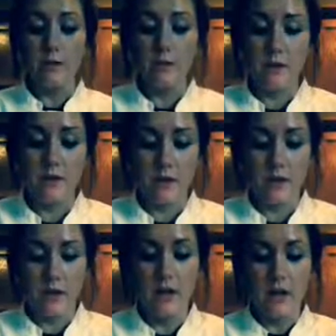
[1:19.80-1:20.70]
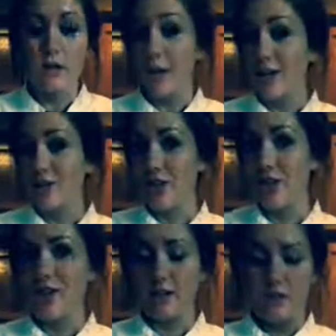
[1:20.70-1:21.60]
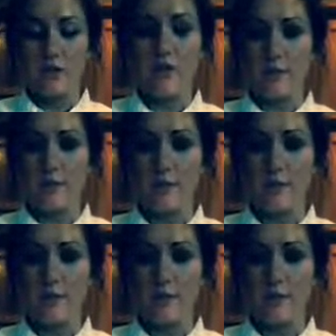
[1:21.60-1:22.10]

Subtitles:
with the traction. There's no slip